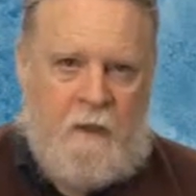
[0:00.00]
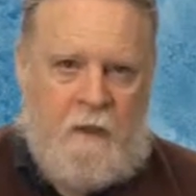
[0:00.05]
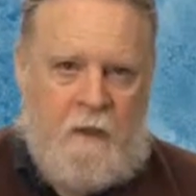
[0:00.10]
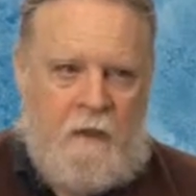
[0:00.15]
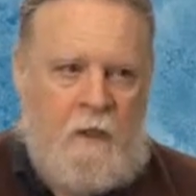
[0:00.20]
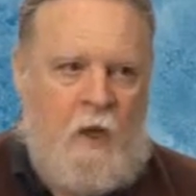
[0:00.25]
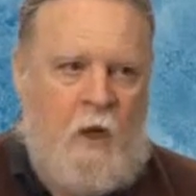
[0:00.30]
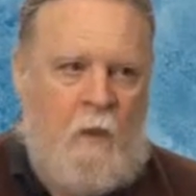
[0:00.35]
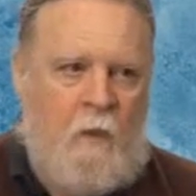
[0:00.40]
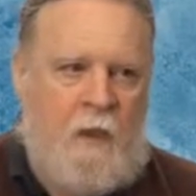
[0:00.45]

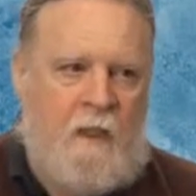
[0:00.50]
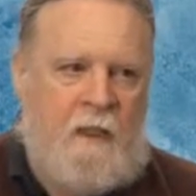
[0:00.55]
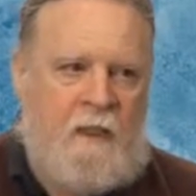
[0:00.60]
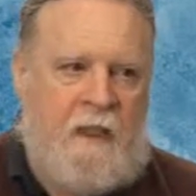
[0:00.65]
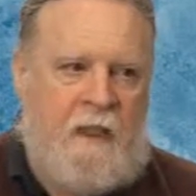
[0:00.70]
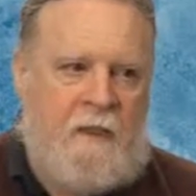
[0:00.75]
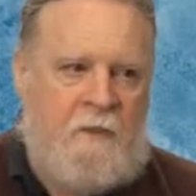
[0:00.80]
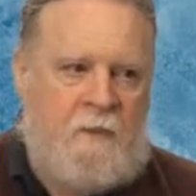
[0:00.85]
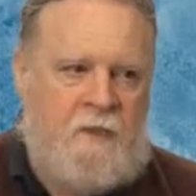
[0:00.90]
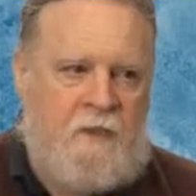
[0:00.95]
No one
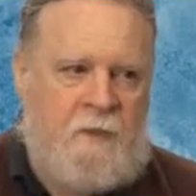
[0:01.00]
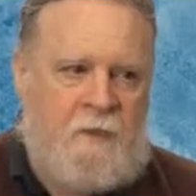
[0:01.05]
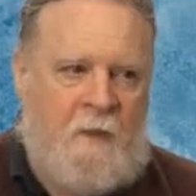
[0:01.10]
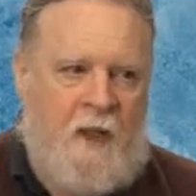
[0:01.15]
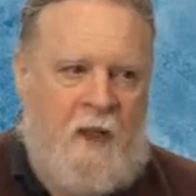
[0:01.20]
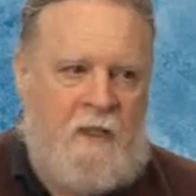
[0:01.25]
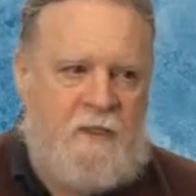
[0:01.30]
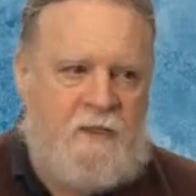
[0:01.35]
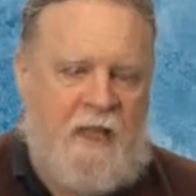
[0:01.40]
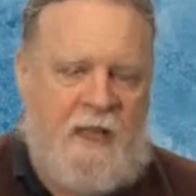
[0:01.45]
in
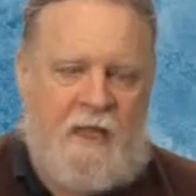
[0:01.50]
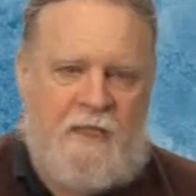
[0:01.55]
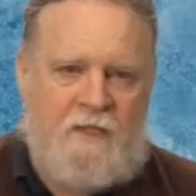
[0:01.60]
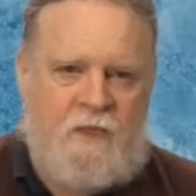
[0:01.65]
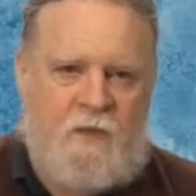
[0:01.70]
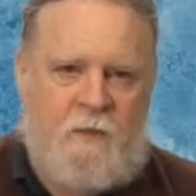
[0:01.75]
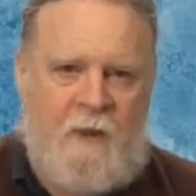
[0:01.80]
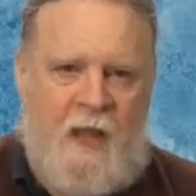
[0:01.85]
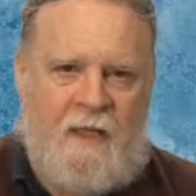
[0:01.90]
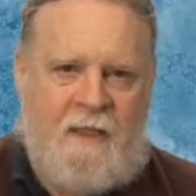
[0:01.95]
response asked
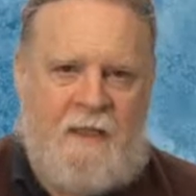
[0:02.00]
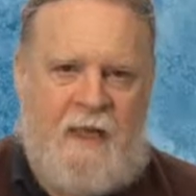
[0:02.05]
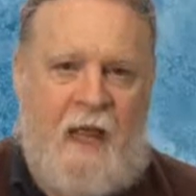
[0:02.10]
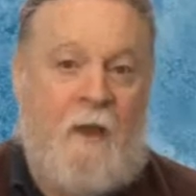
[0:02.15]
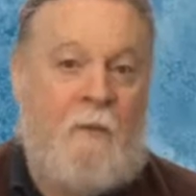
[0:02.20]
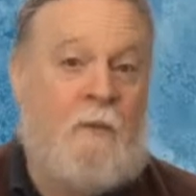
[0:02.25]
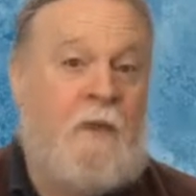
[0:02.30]
Stratton how